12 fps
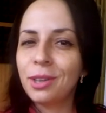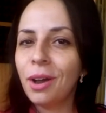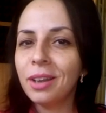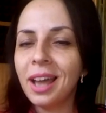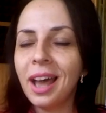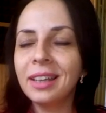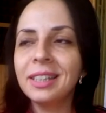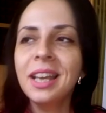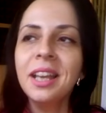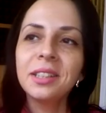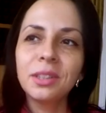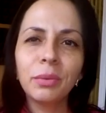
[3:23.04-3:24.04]
some
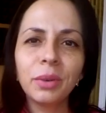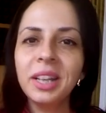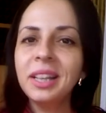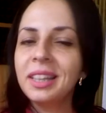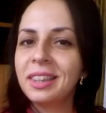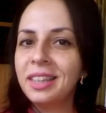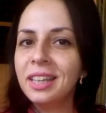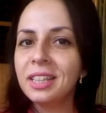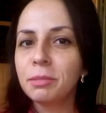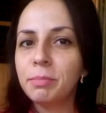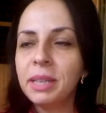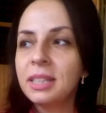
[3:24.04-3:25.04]
donut. So really
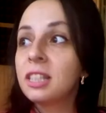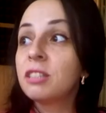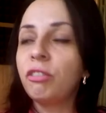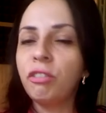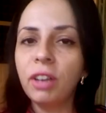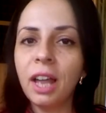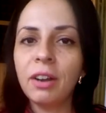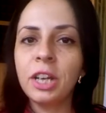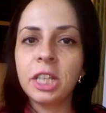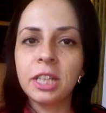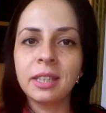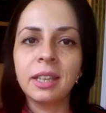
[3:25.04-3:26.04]
this business
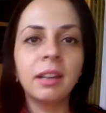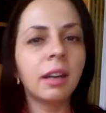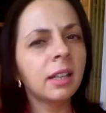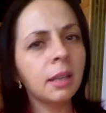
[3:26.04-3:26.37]
flourishes here,